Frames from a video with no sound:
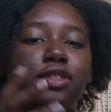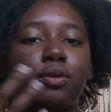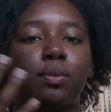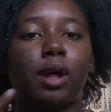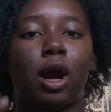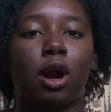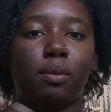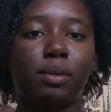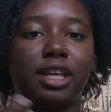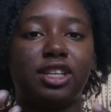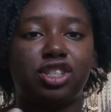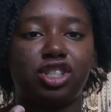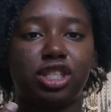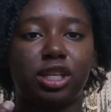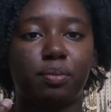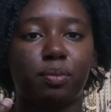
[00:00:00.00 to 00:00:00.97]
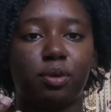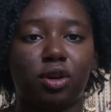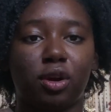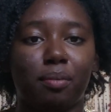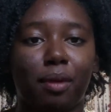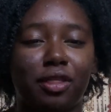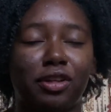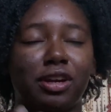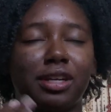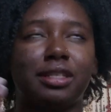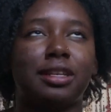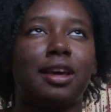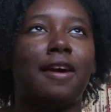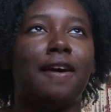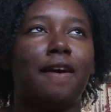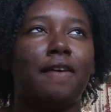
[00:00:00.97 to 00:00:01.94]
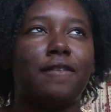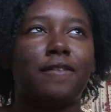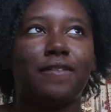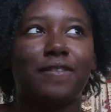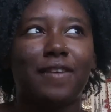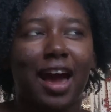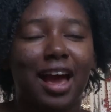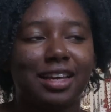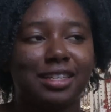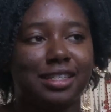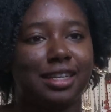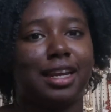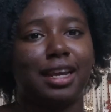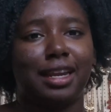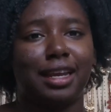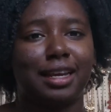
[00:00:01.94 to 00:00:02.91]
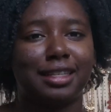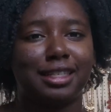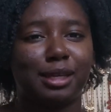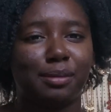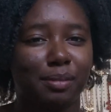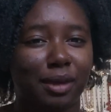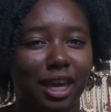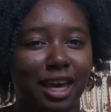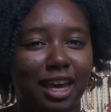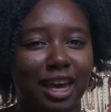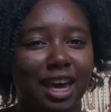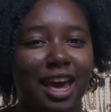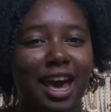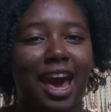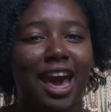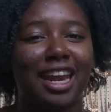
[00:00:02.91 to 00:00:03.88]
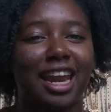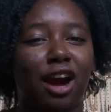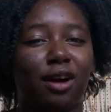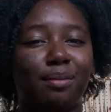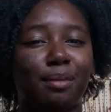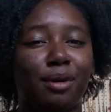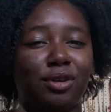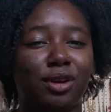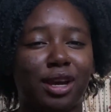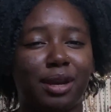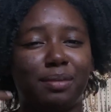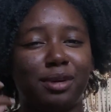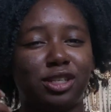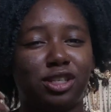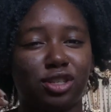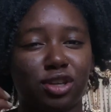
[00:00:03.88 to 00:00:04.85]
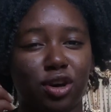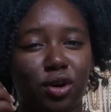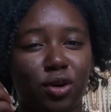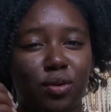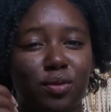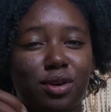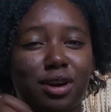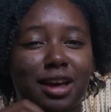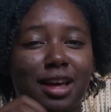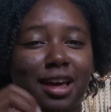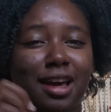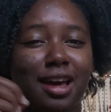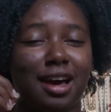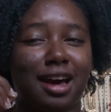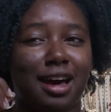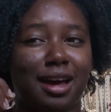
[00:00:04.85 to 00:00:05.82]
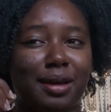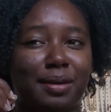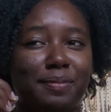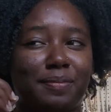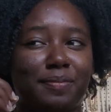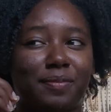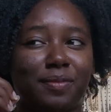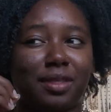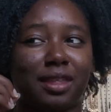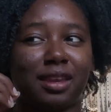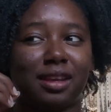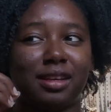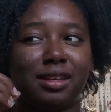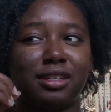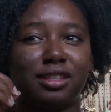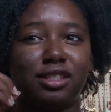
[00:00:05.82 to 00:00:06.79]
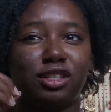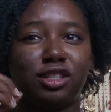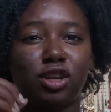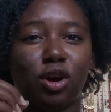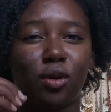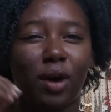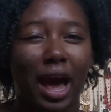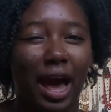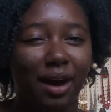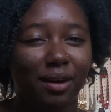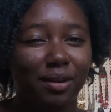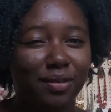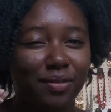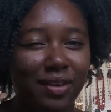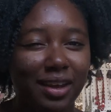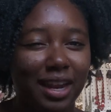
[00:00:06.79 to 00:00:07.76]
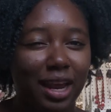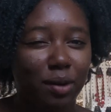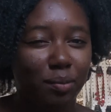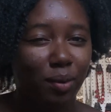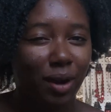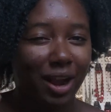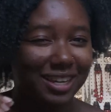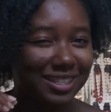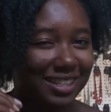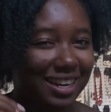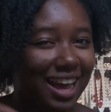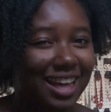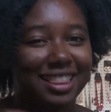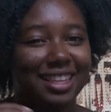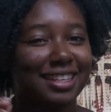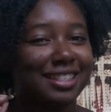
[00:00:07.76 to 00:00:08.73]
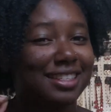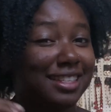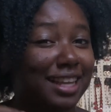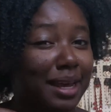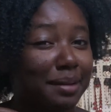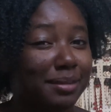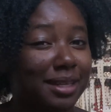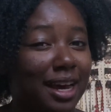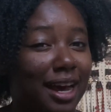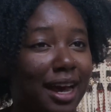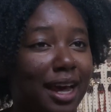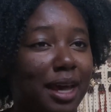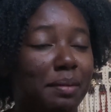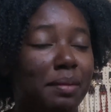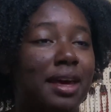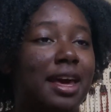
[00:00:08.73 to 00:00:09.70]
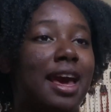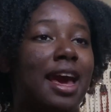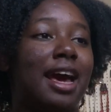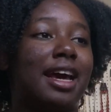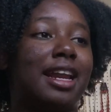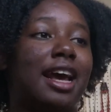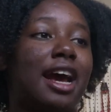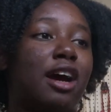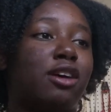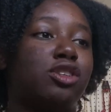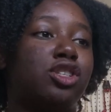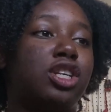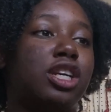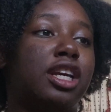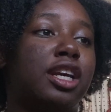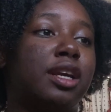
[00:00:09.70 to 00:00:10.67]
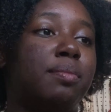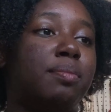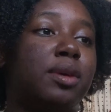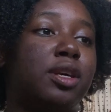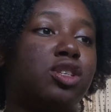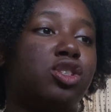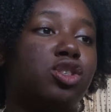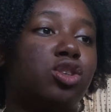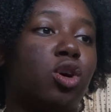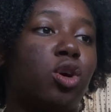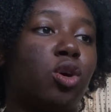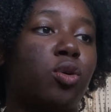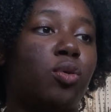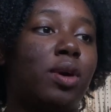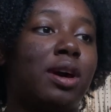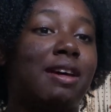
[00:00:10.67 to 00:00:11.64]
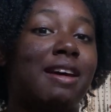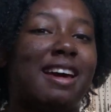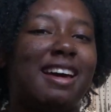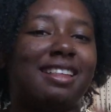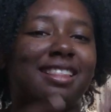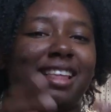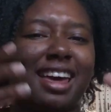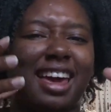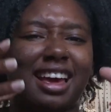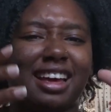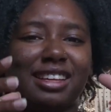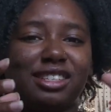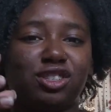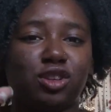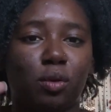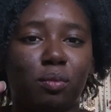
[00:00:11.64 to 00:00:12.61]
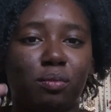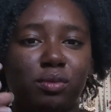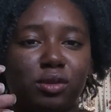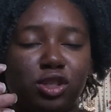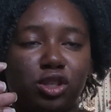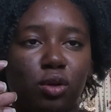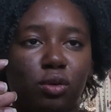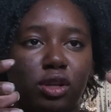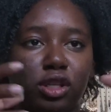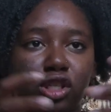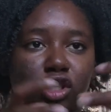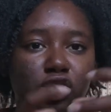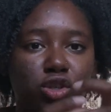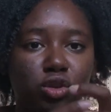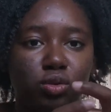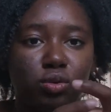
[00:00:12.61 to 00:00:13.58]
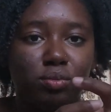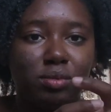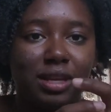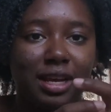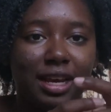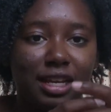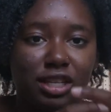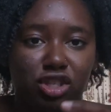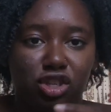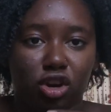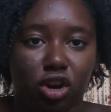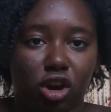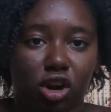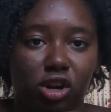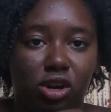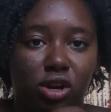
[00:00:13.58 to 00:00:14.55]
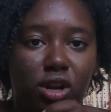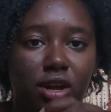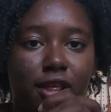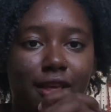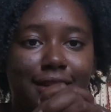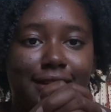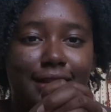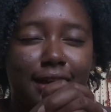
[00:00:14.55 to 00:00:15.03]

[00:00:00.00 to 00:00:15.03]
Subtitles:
think her relationship with her mother's fascinating to me, and how her mother can be so out of it and present at the same time, and how she can be so consumed into her